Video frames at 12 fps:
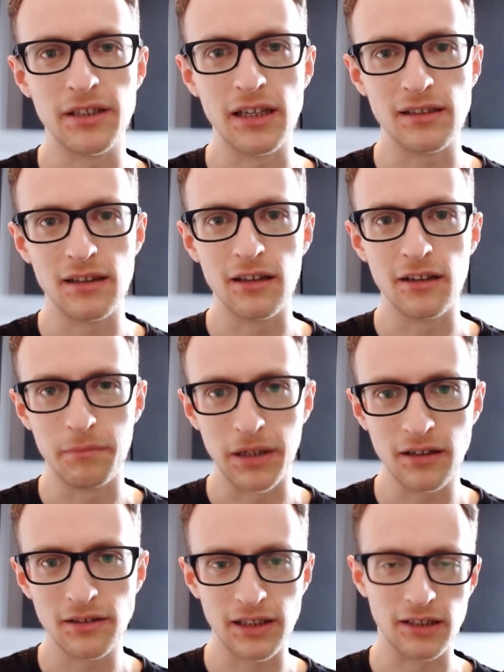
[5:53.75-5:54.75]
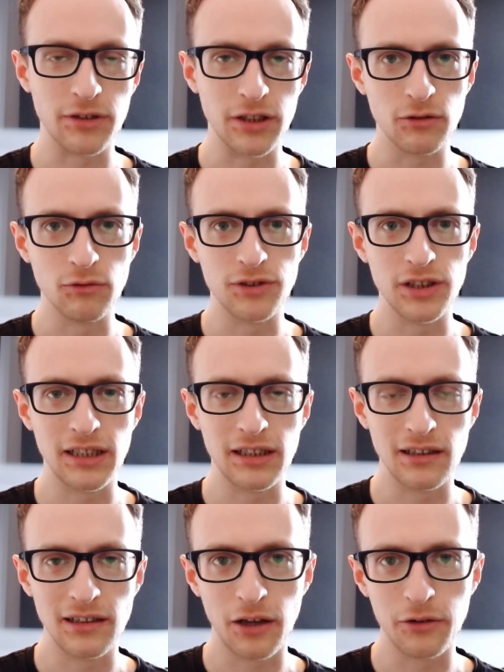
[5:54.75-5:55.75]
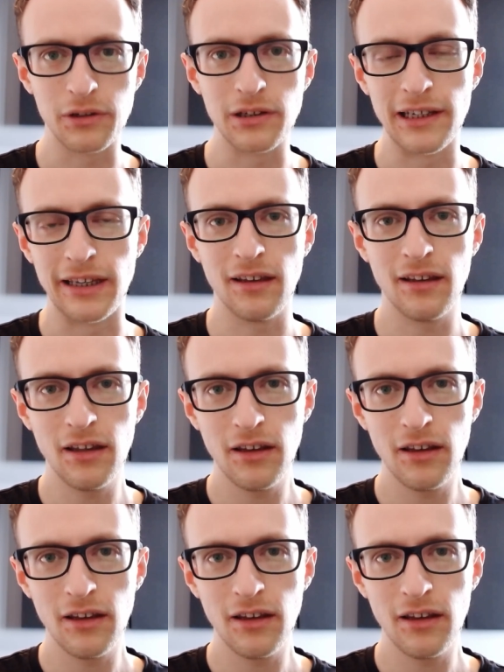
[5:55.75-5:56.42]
is that because it's recording locally